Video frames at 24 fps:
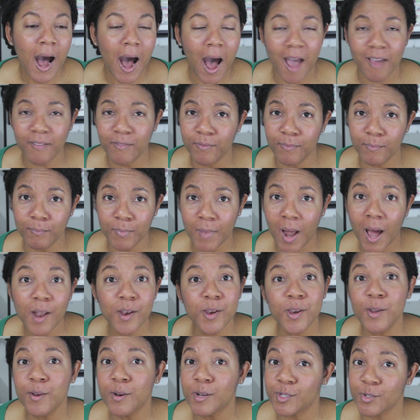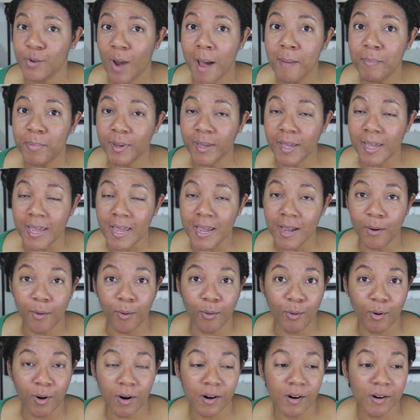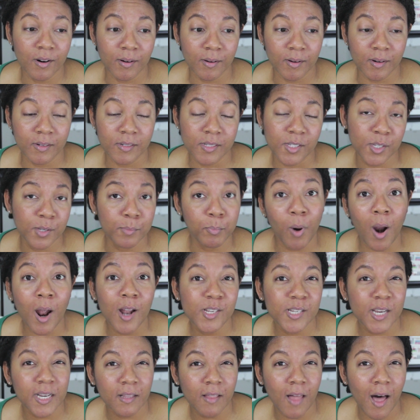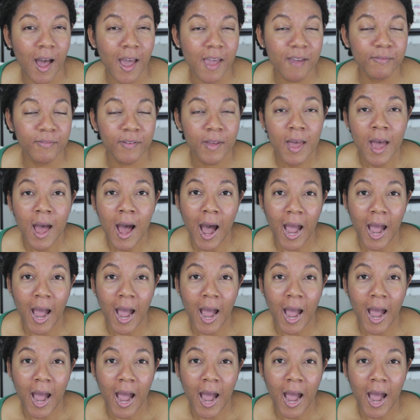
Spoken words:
I'm not new to scrapbooking or to Project Life.